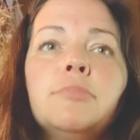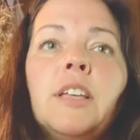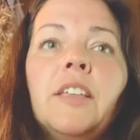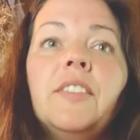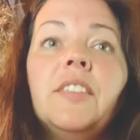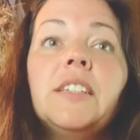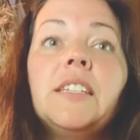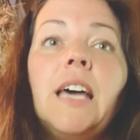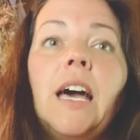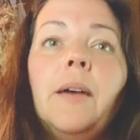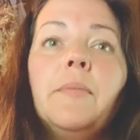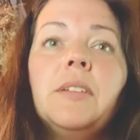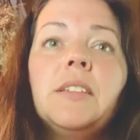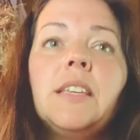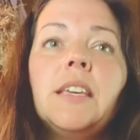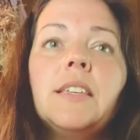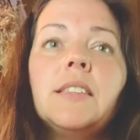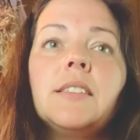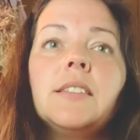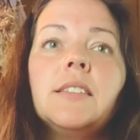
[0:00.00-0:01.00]
The time it
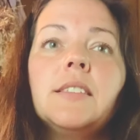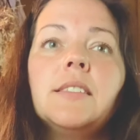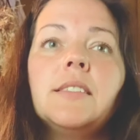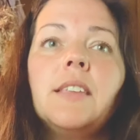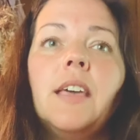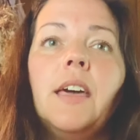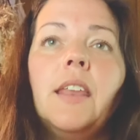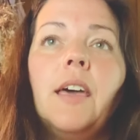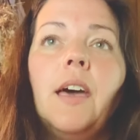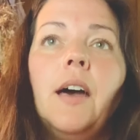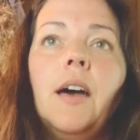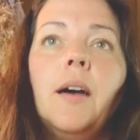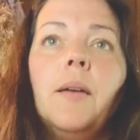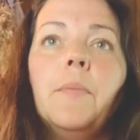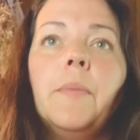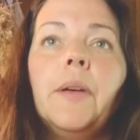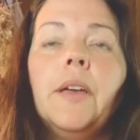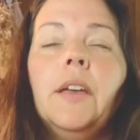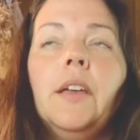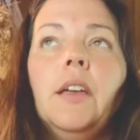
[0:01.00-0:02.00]
takes to set up.
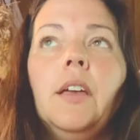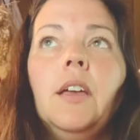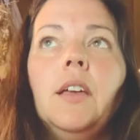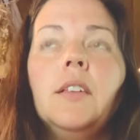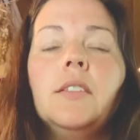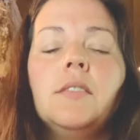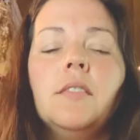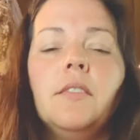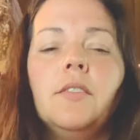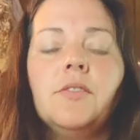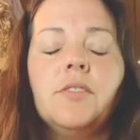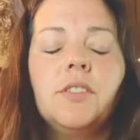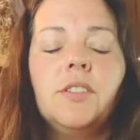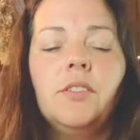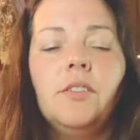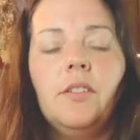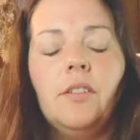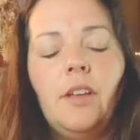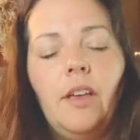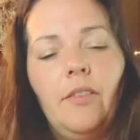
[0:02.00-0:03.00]
So there's
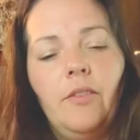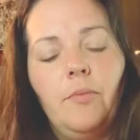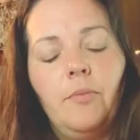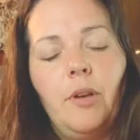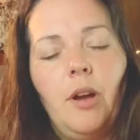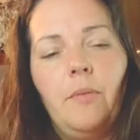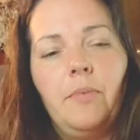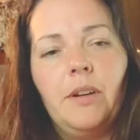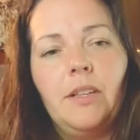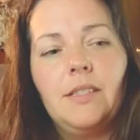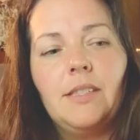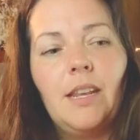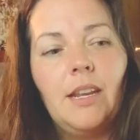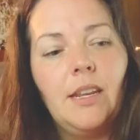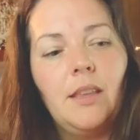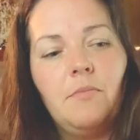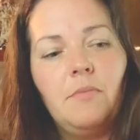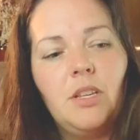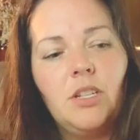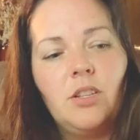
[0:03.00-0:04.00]
still other properties that I
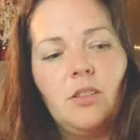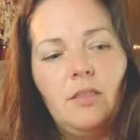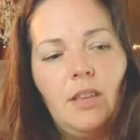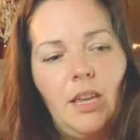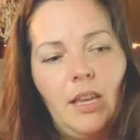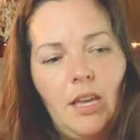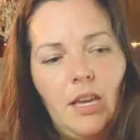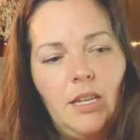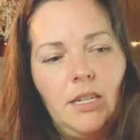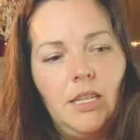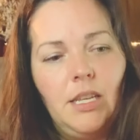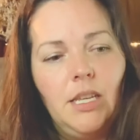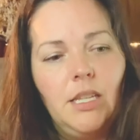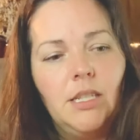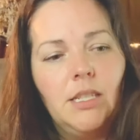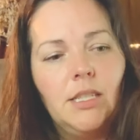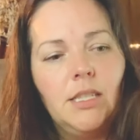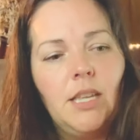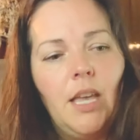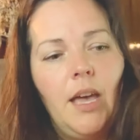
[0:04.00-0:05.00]
didn't mention, like
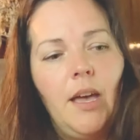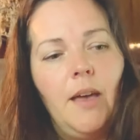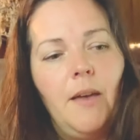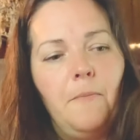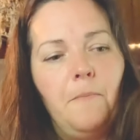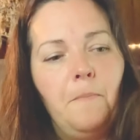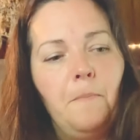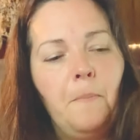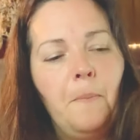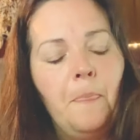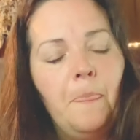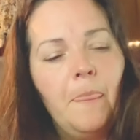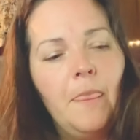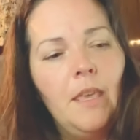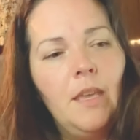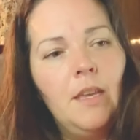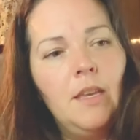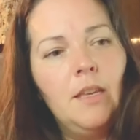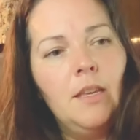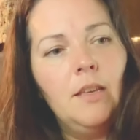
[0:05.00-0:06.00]
onions,
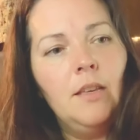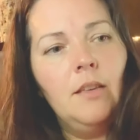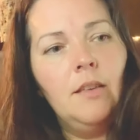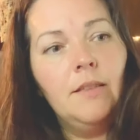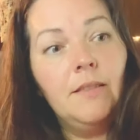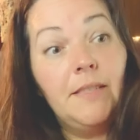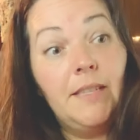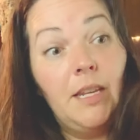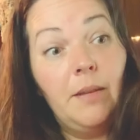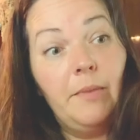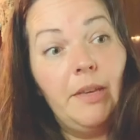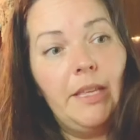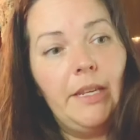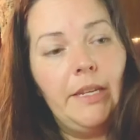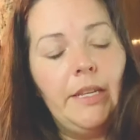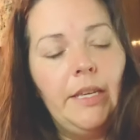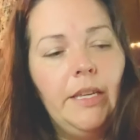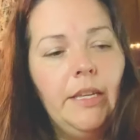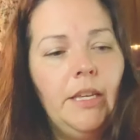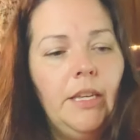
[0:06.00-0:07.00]
cinnamon,